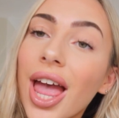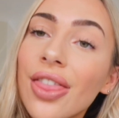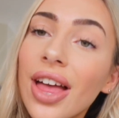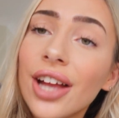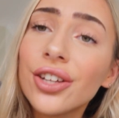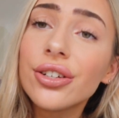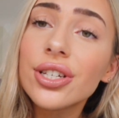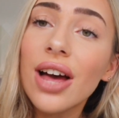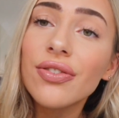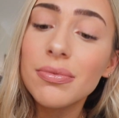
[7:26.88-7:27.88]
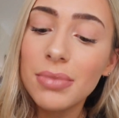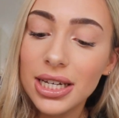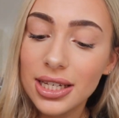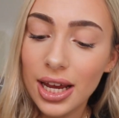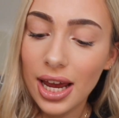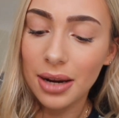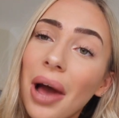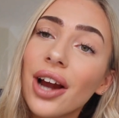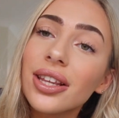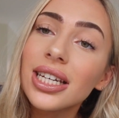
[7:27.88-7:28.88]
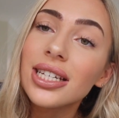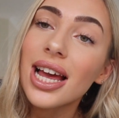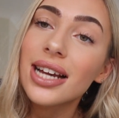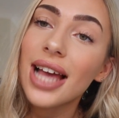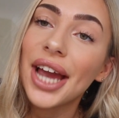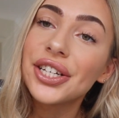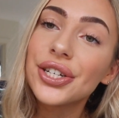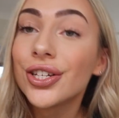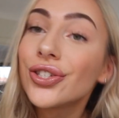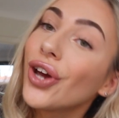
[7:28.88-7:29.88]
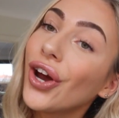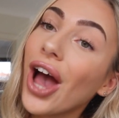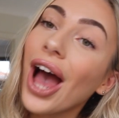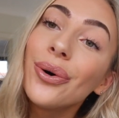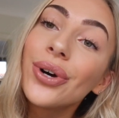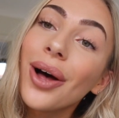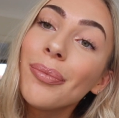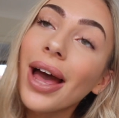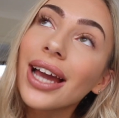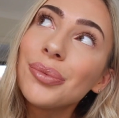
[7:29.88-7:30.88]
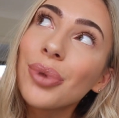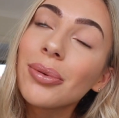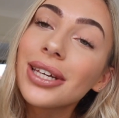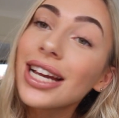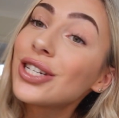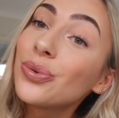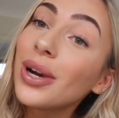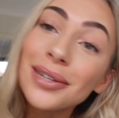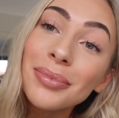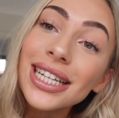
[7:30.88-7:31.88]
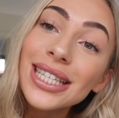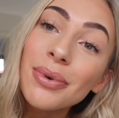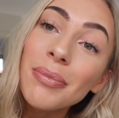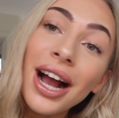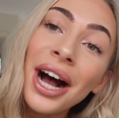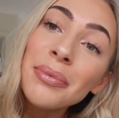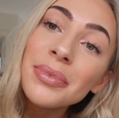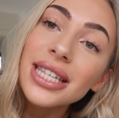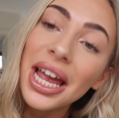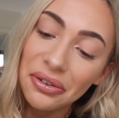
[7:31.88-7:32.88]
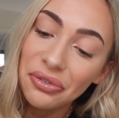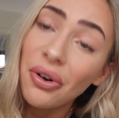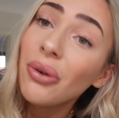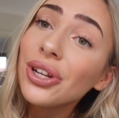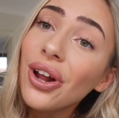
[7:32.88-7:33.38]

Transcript: And then you just have to mix it, and apparently it takes ages. So I will come back in probably like 20 minutes when my arm's like fallen